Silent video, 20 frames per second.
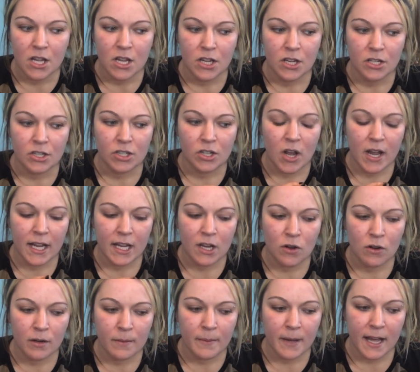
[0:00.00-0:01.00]
So I go
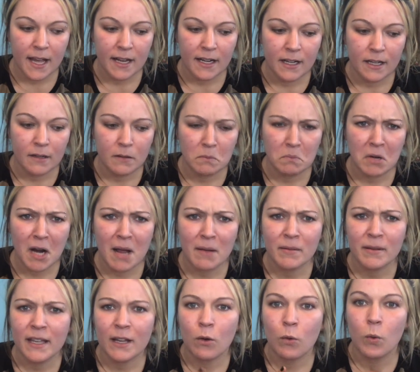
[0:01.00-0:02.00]
to bed. Probably
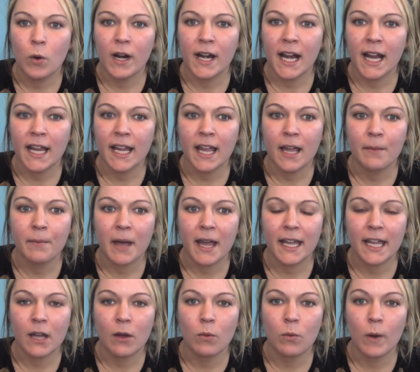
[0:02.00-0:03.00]
like 1 a.m. I
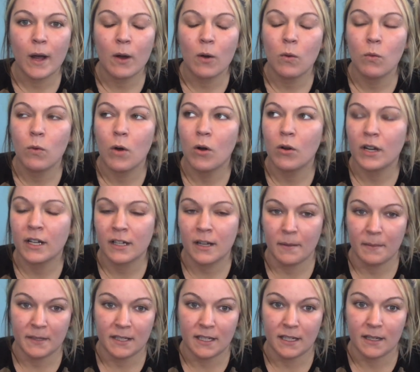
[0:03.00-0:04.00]
get woken up
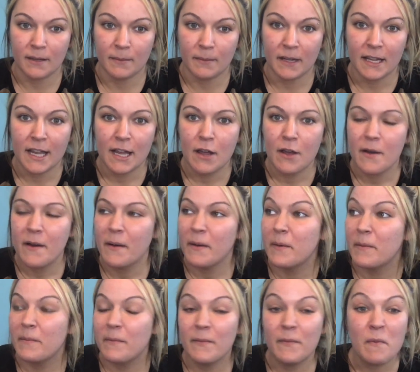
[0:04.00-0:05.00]
to him
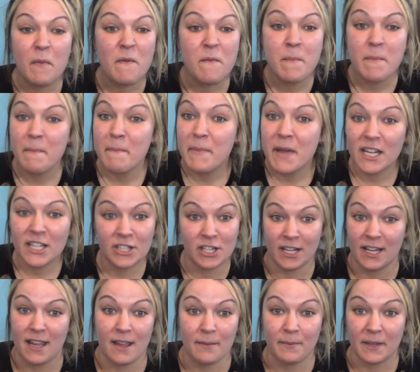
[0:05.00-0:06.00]
bitching
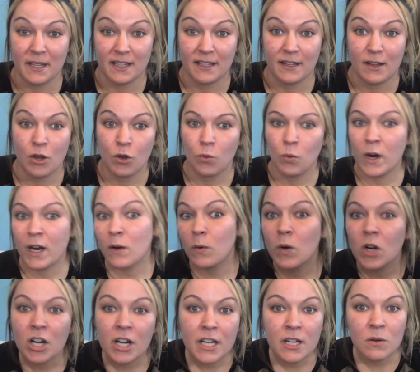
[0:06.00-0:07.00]
at me. Where
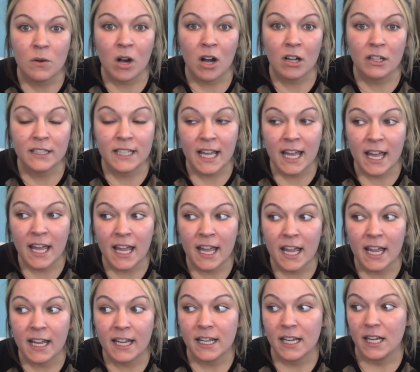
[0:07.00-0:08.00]
were you all
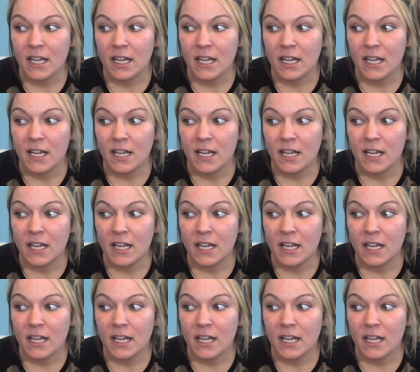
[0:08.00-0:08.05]
day?